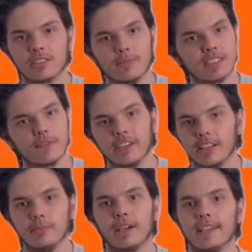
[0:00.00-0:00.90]

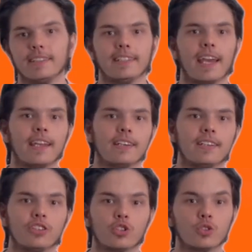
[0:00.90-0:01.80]
specifically by Indiana
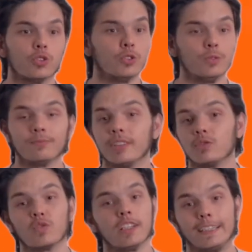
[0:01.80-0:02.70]
and the crew,
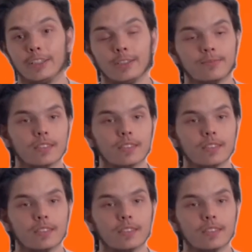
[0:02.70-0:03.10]
is really good.